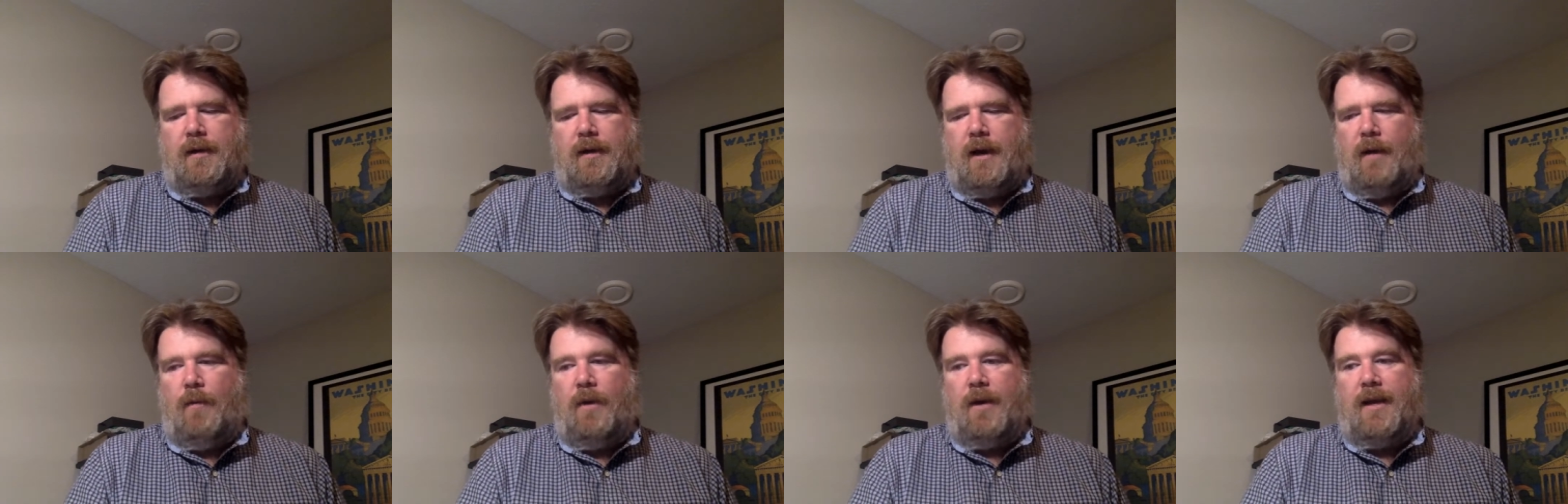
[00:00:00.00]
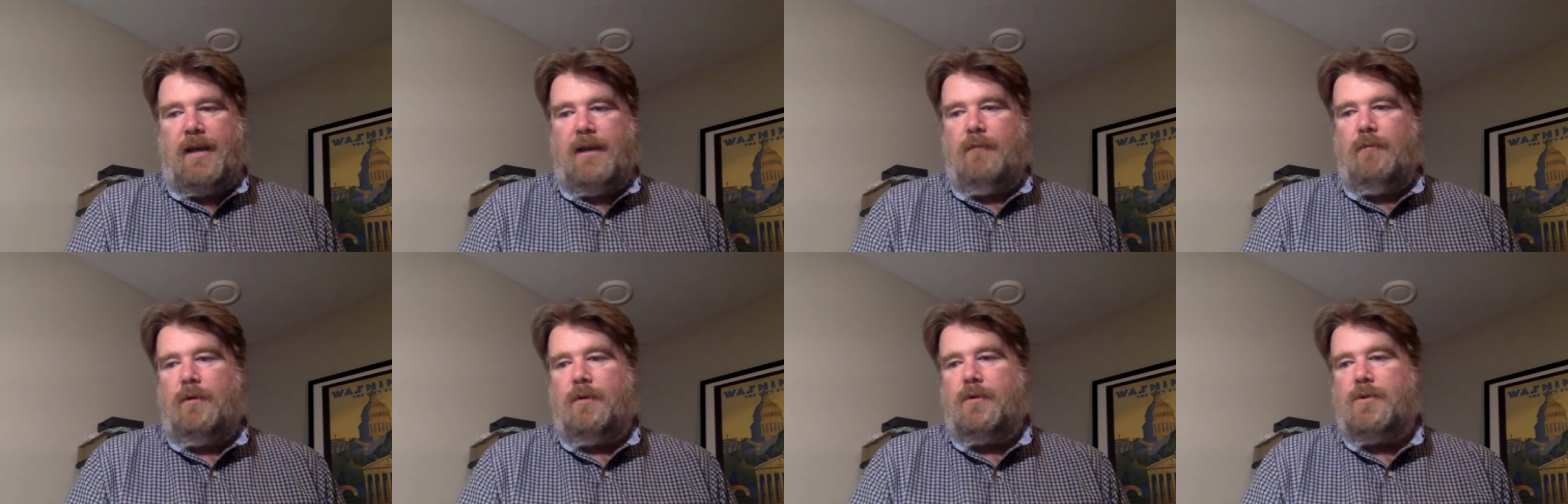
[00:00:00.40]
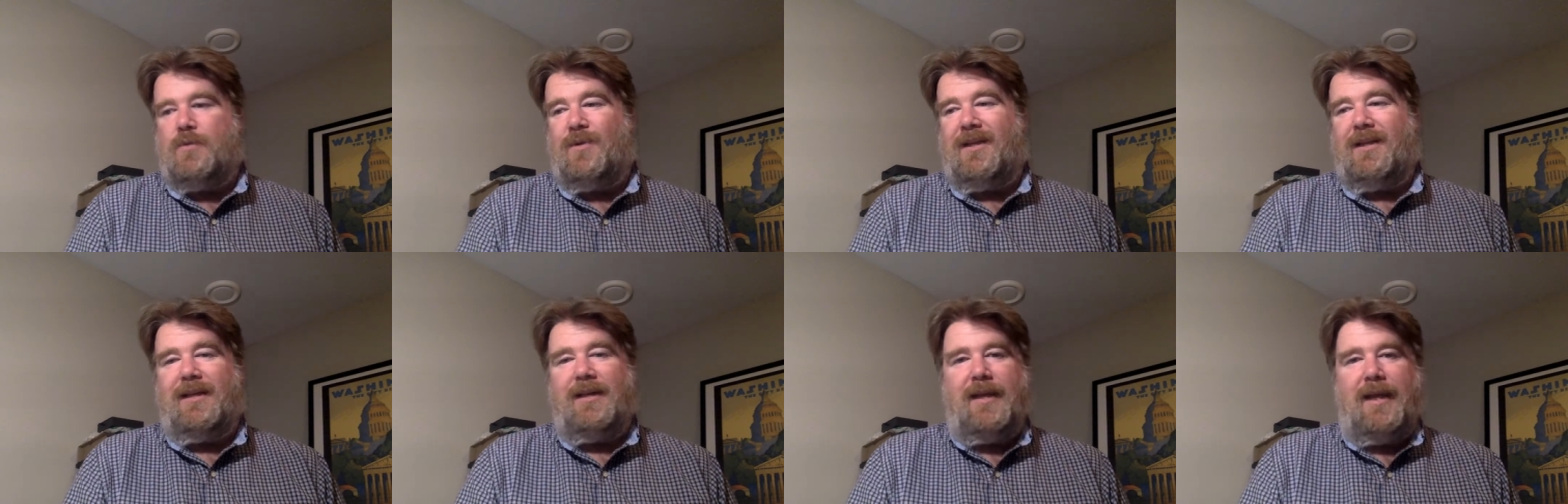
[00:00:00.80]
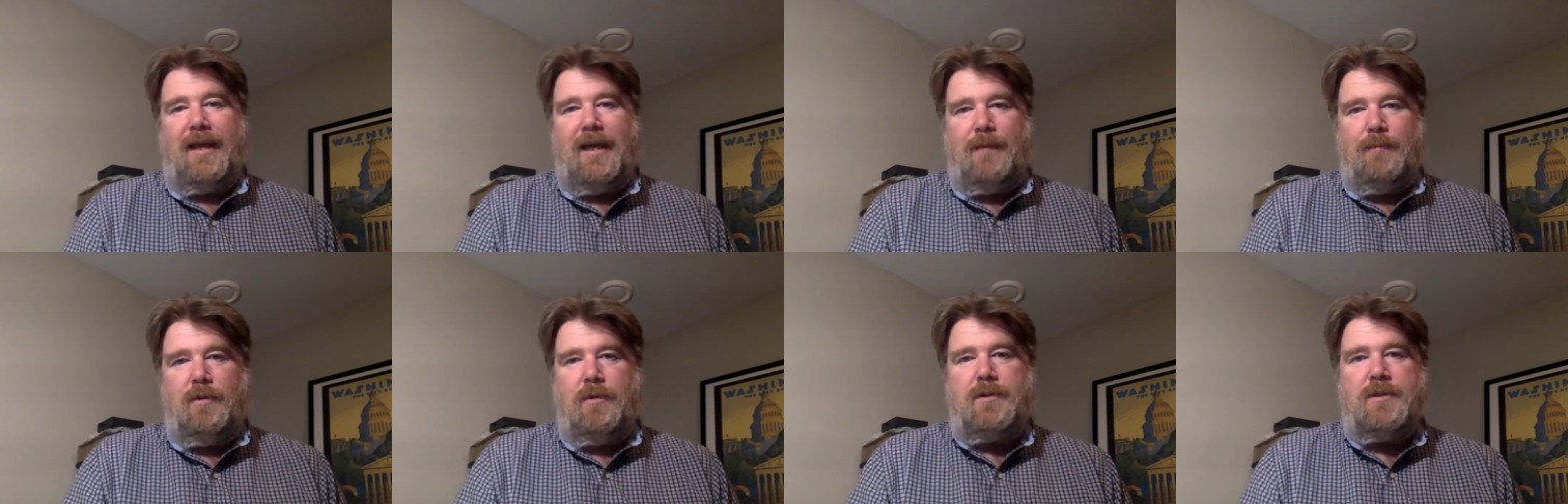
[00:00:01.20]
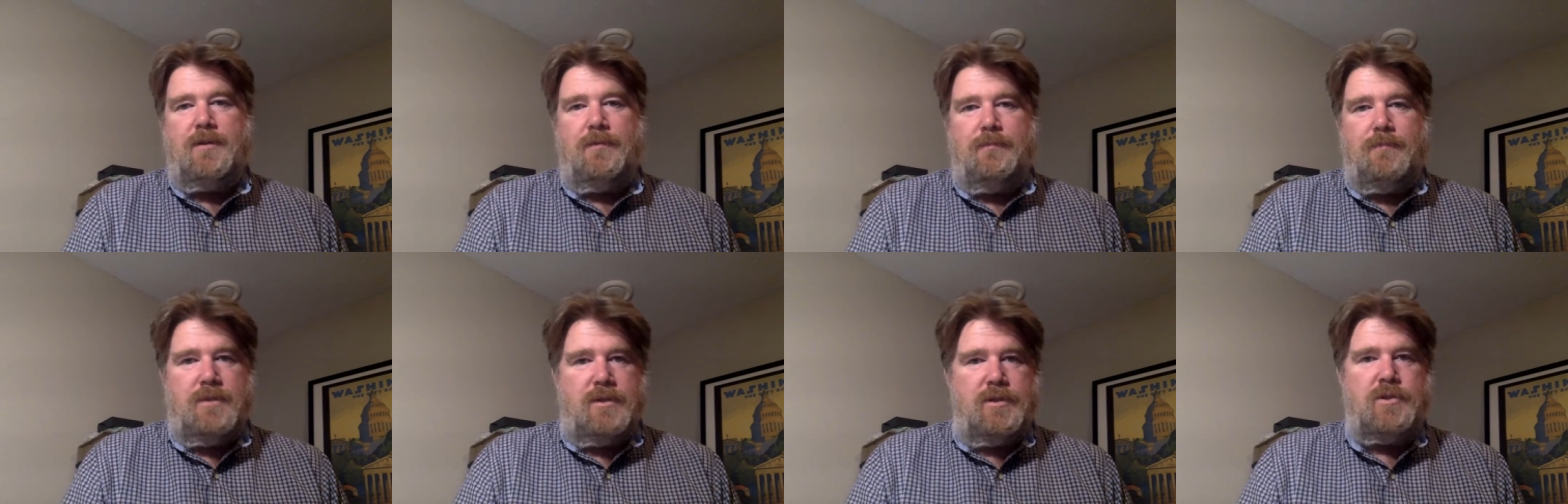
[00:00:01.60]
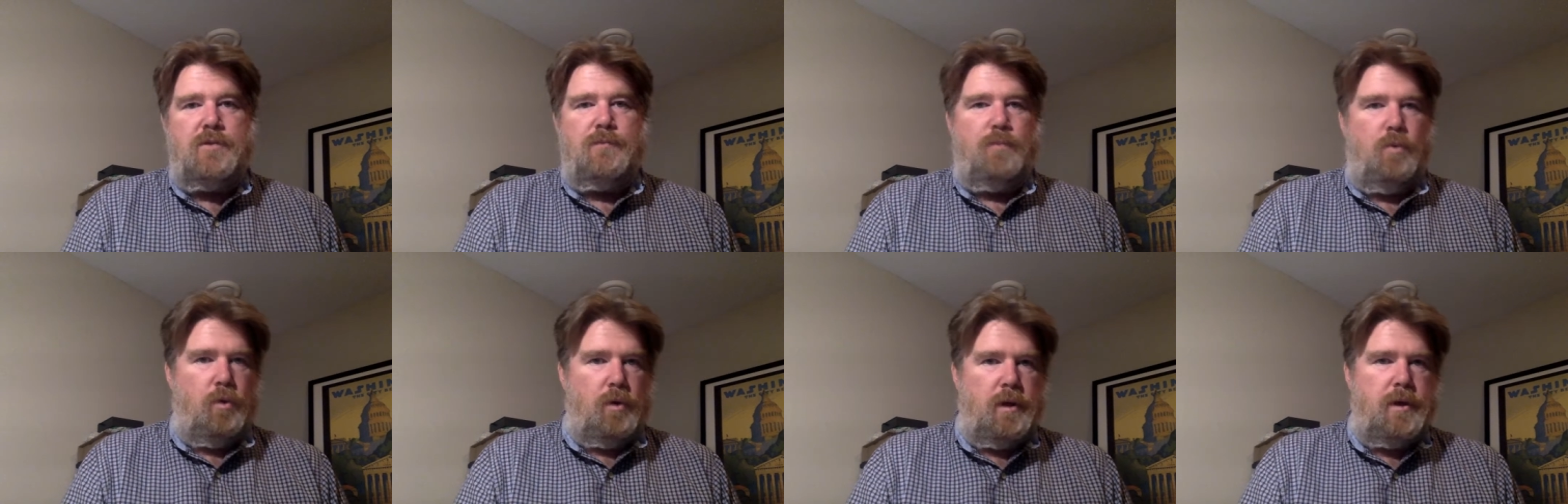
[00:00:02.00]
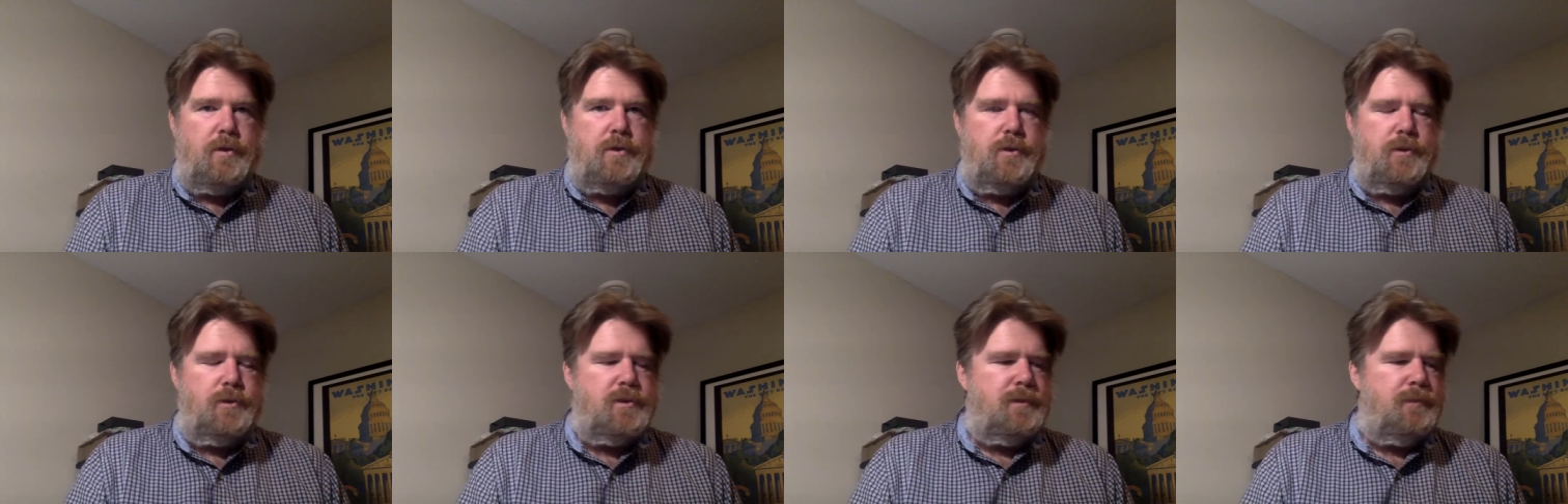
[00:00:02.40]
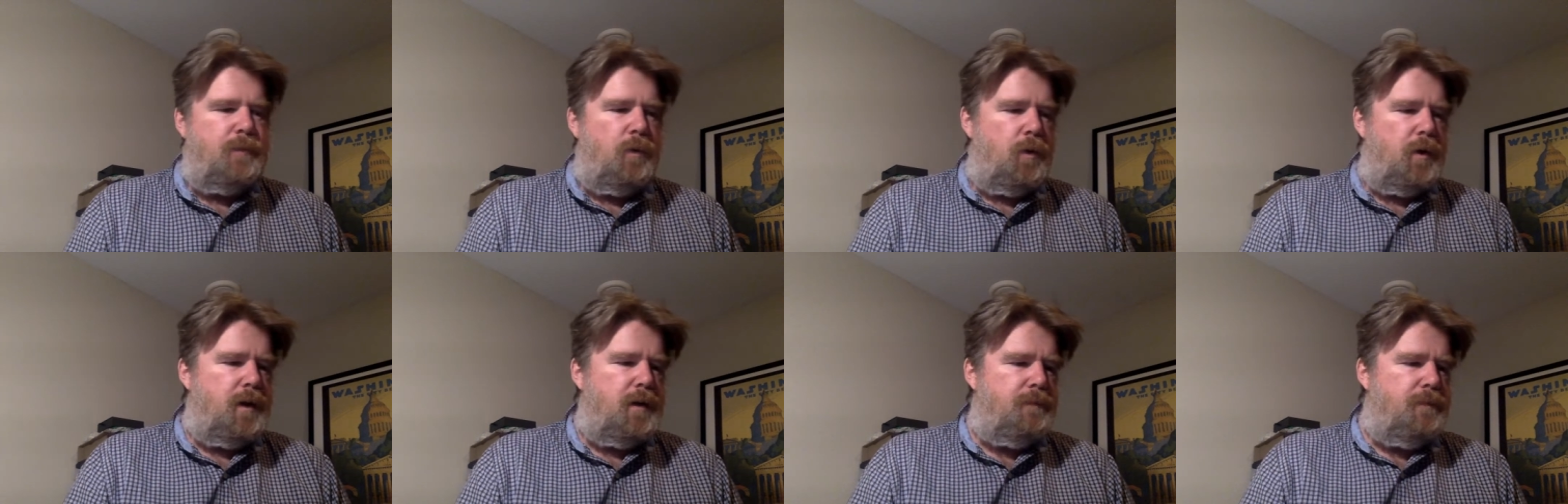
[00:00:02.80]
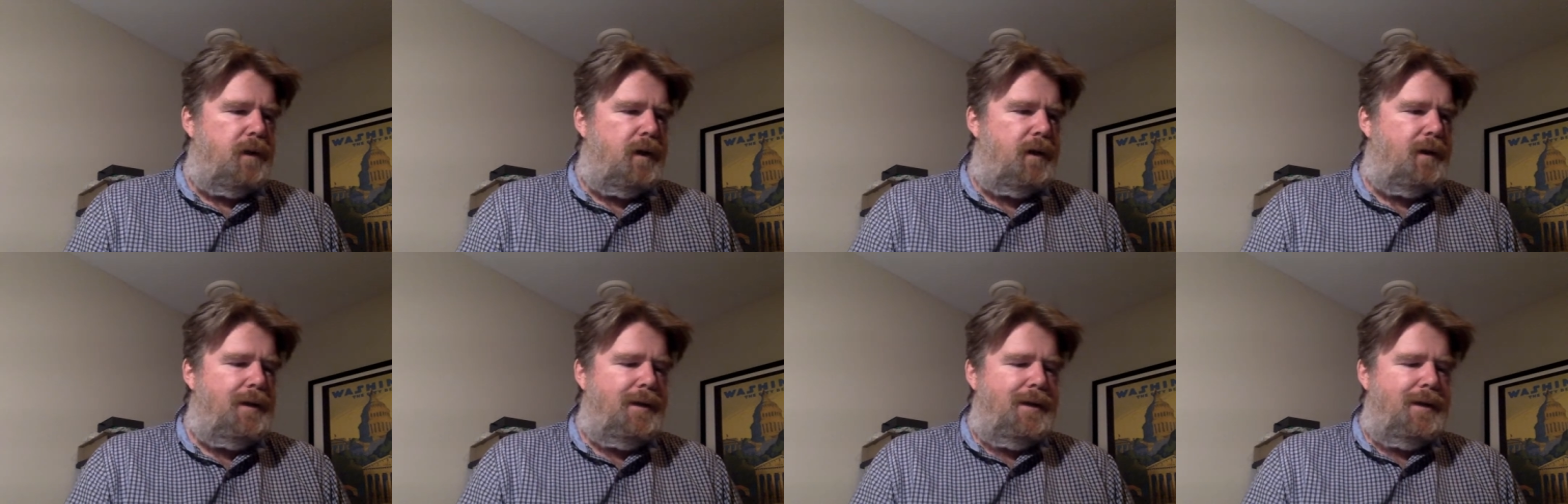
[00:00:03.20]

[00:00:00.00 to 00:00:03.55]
I want anyone who's willing and able to support it. But,